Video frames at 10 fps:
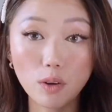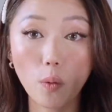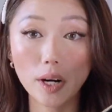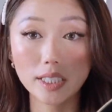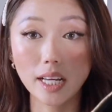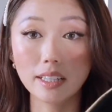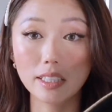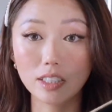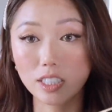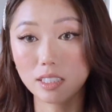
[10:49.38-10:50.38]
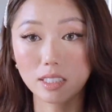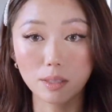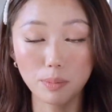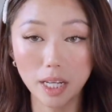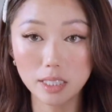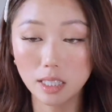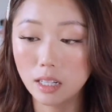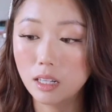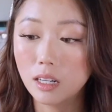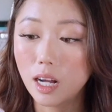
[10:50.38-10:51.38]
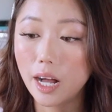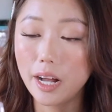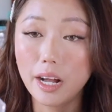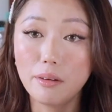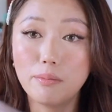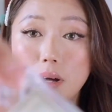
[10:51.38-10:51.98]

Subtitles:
course, and it's just a plus. I have